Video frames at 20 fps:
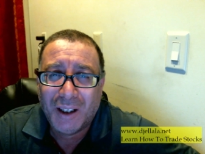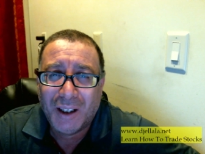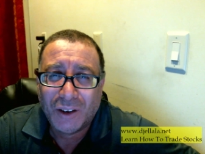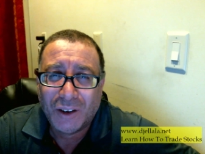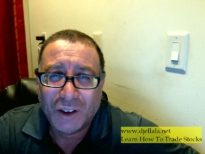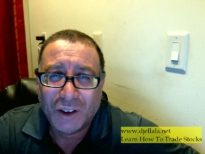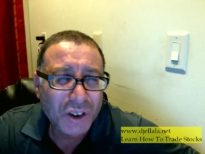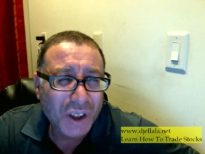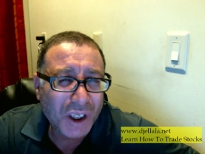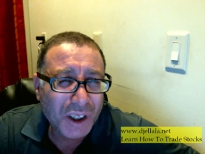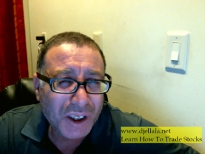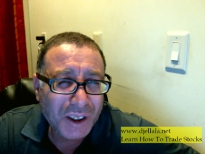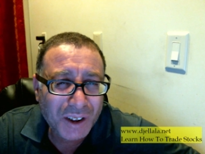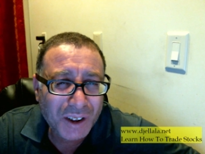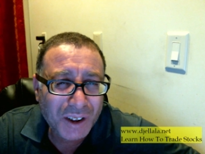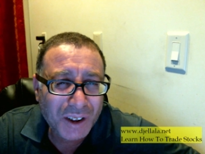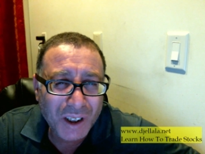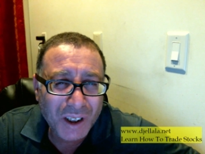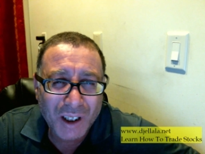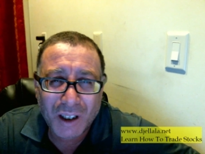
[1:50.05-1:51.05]
not just
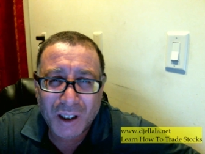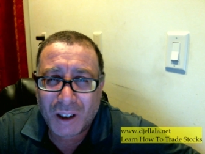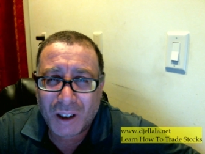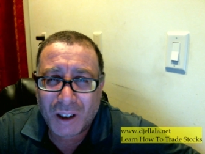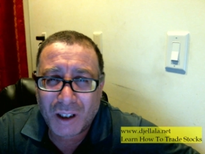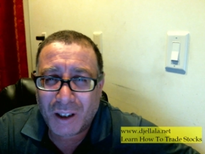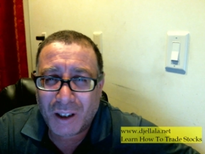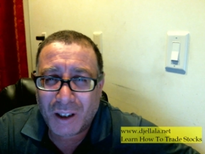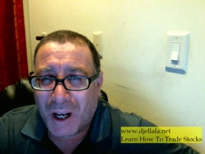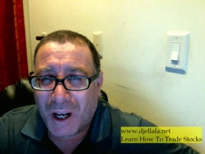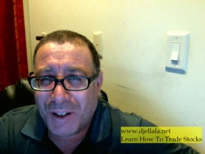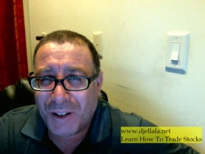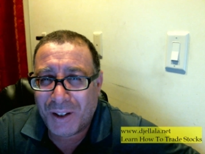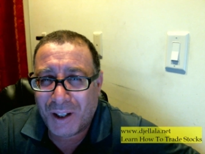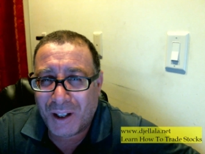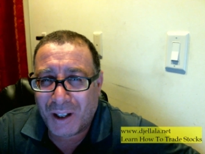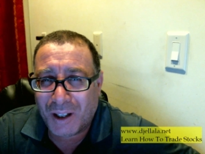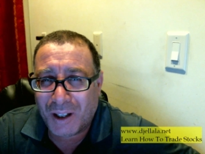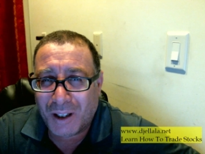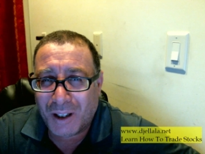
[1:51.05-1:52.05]
uh, in one
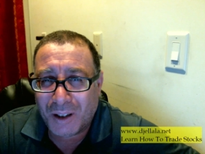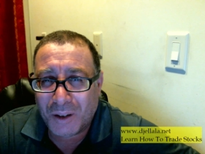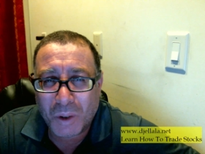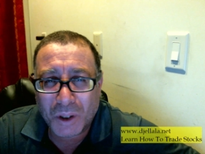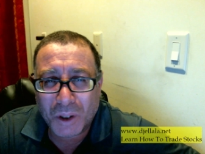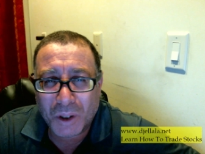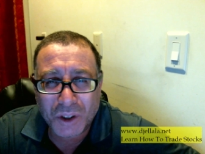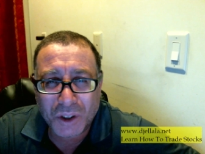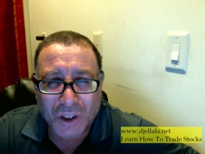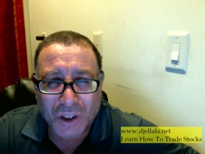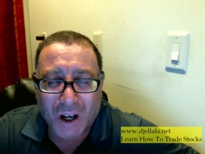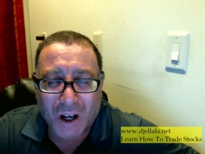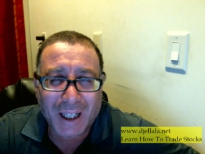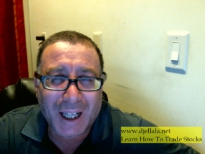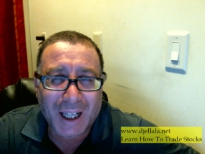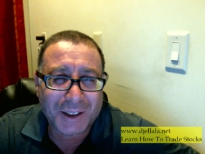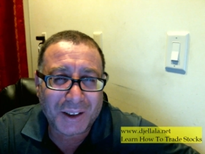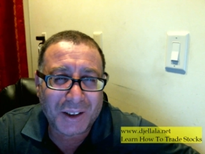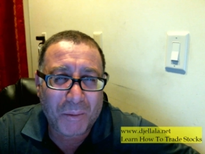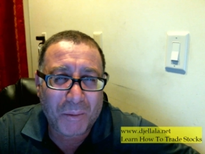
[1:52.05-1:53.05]
uh, in one stock
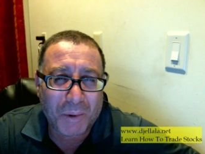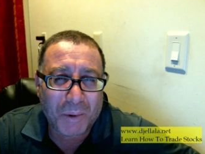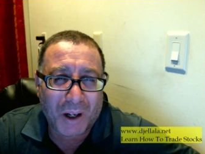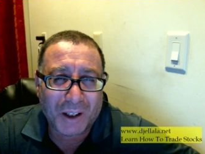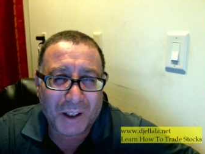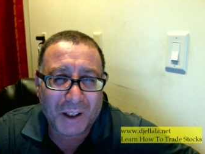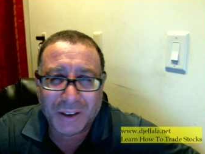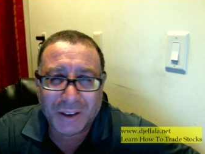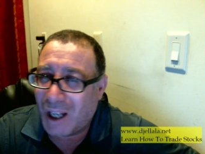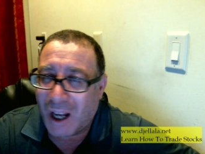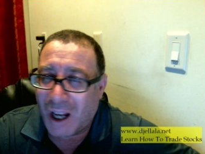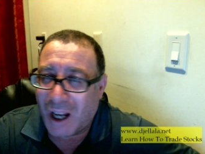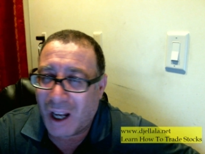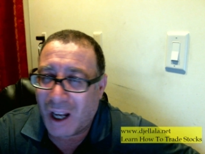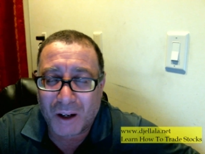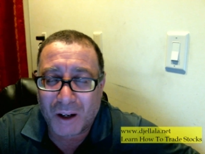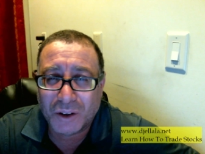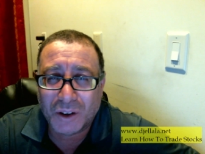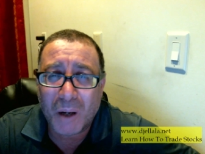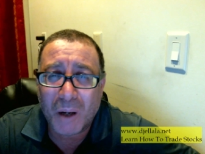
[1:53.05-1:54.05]
like stop loss now
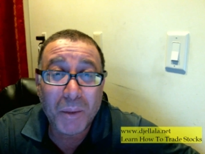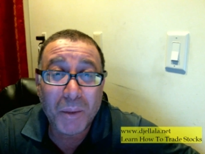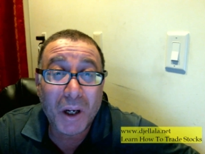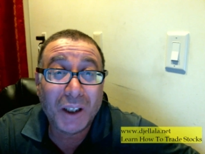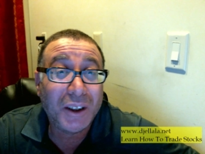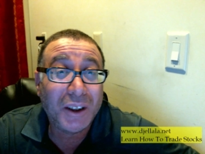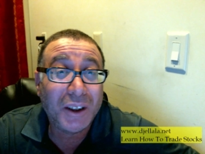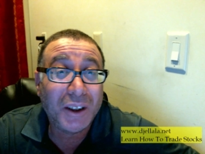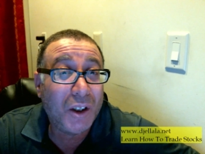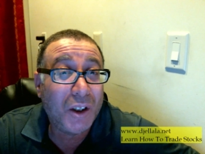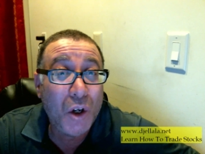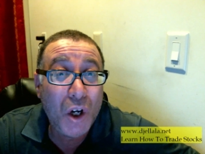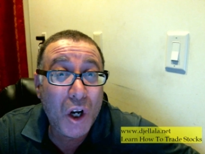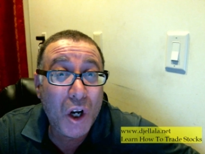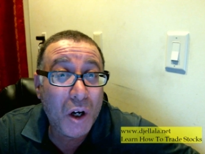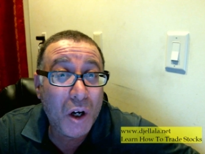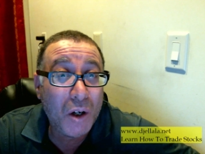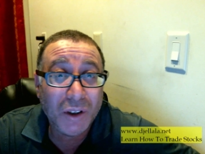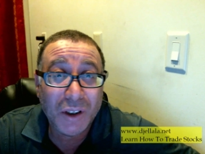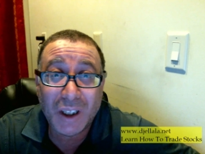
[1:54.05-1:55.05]
stop loss
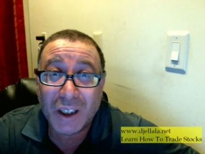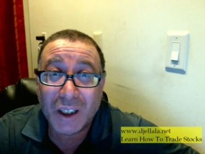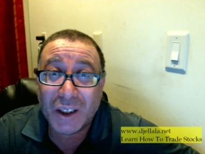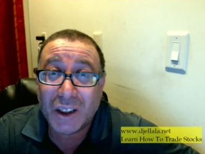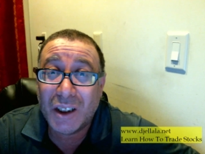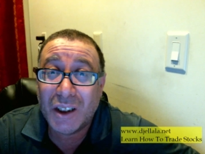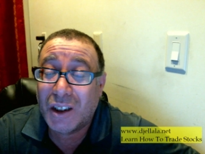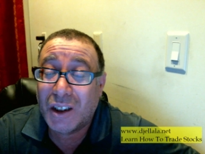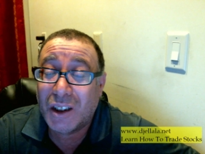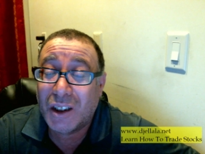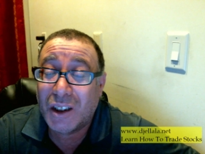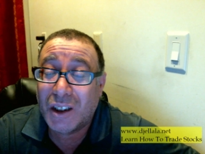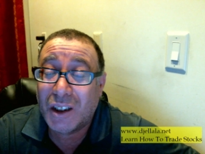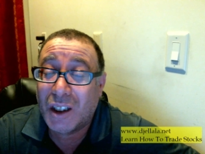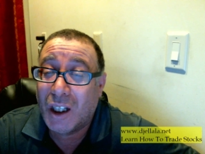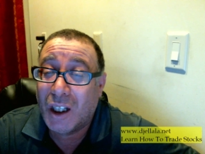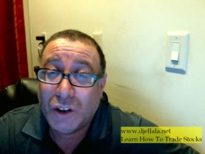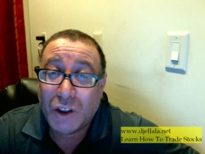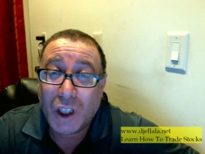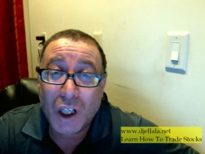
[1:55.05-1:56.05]
alone doesn't
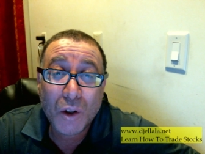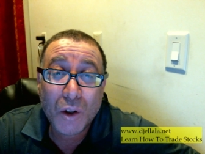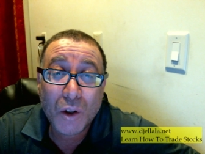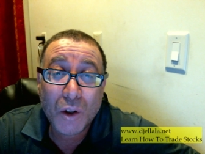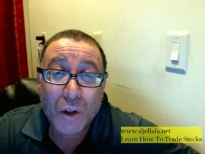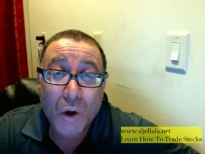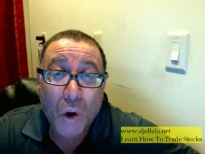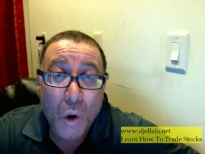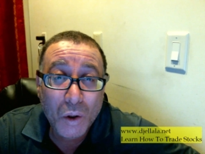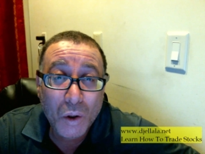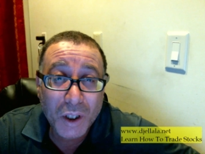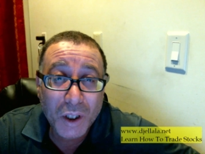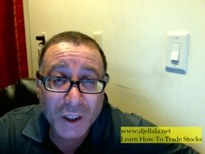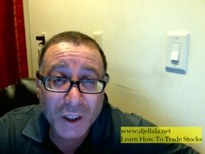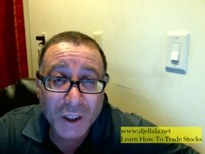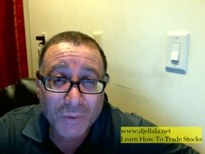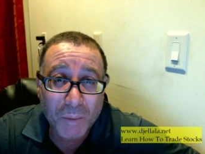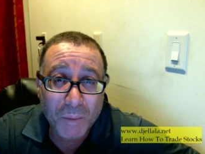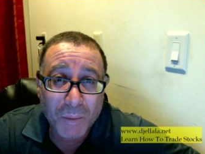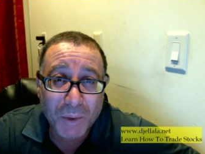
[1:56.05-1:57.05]
take the whole risk
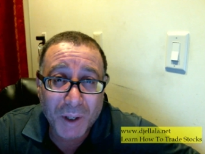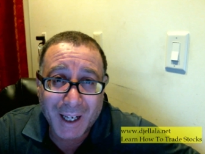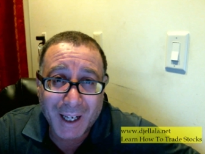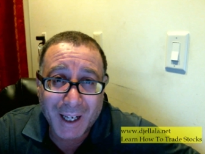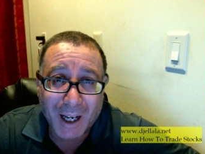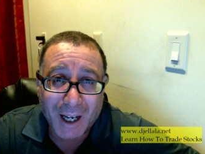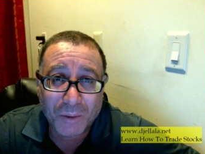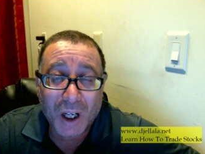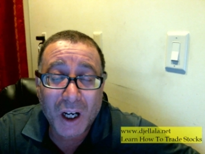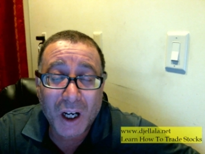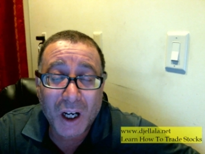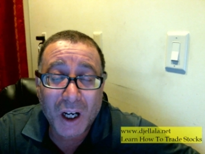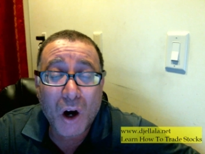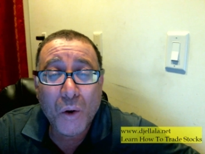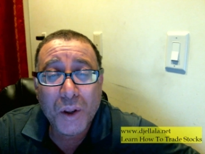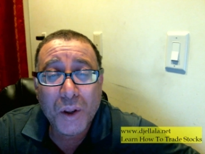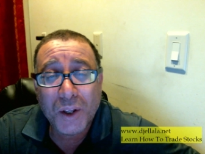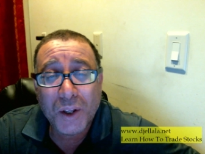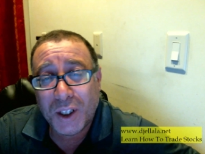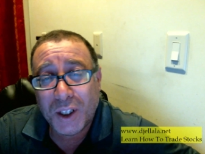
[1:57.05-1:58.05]
from the account there are
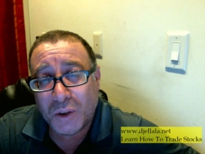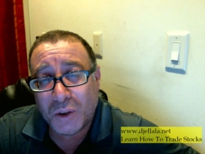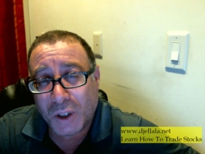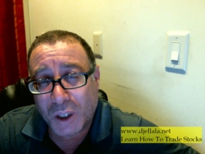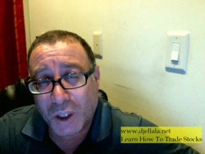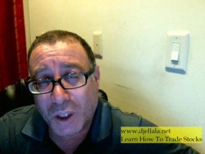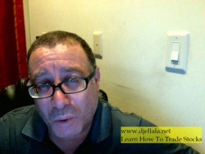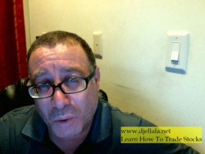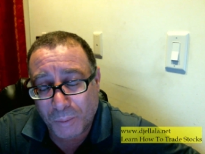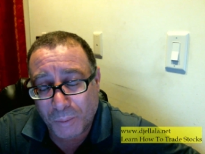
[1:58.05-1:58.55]
other things you can do